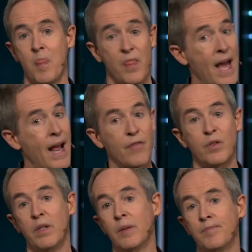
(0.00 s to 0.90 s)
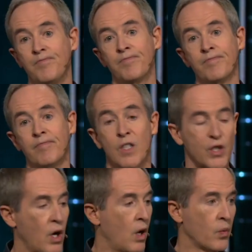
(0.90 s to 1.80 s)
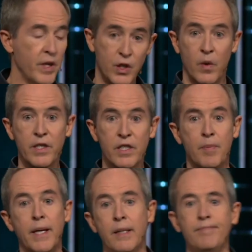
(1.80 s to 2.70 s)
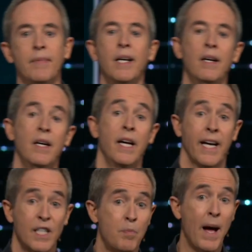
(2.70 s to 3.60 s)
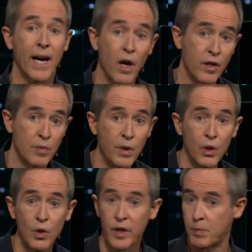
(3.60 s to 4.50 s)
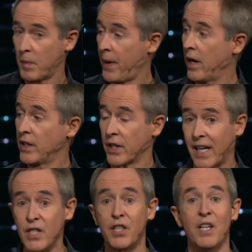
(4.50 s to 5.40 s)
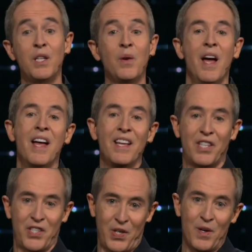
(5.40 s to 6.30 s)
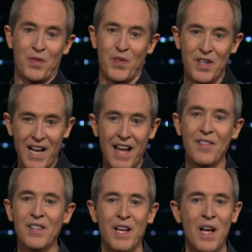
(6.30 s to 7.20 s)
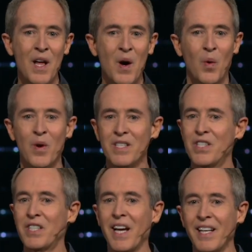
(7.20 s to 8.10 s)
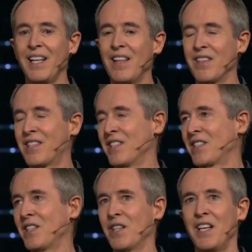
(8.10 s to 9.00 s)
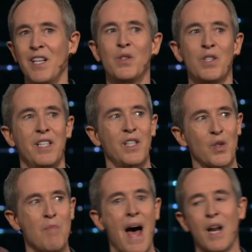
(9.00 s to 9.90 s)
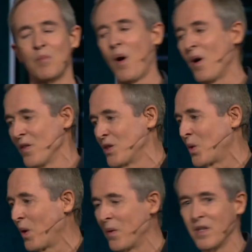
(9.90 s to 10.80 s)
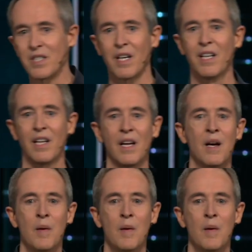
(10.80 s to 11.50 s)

that afternoon. Saul rejoins his men, gets back on his mule. He's preparing to continue his search for David when suddenly, this is such an interesting, dramatic part of the story, when suddenly